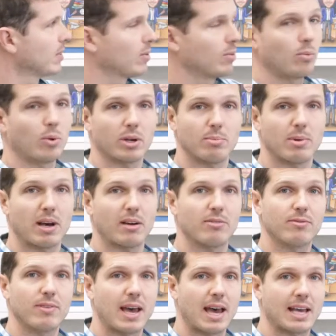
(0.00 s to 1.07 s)
What
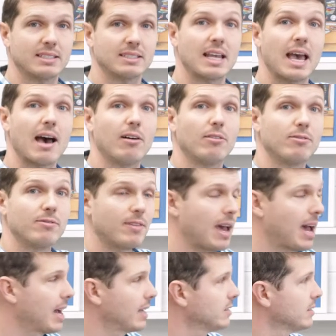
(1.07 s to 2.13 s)
about fast? How
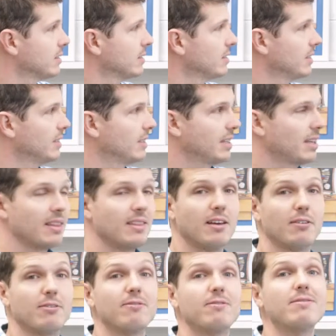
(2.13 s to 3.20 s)
fast? The
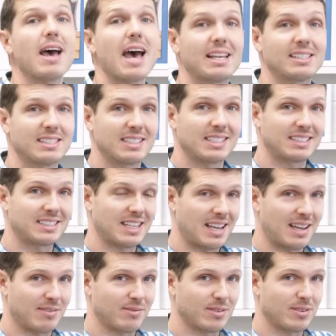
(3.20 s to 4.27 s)
fastest
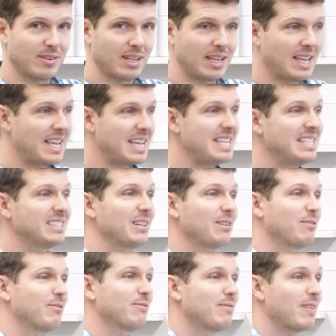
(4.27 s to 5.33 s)
ever. He's the
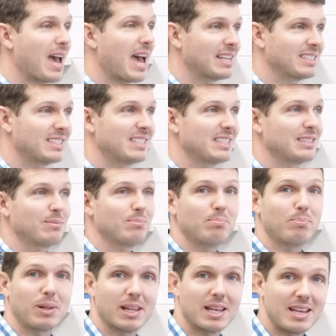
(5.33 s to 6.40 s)
fastest
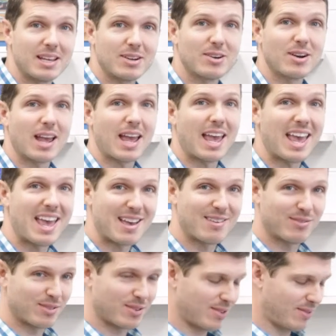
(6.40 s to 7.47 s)
player
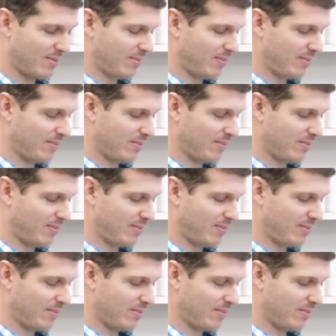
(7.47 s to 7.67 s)
ever.